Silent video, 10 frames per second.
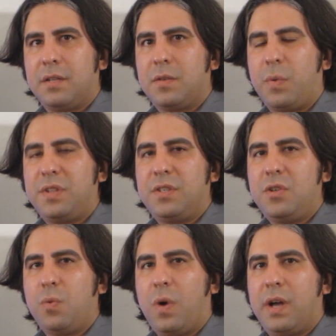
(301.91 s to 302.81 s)
The reason
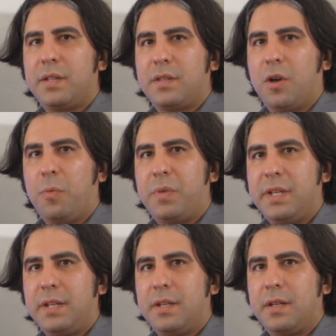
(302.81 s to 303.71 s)
you want the
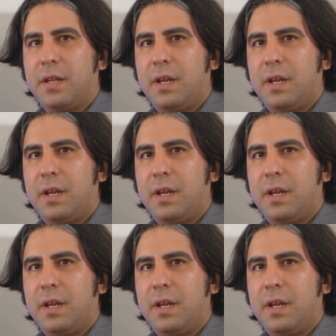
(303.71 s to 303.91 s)
opening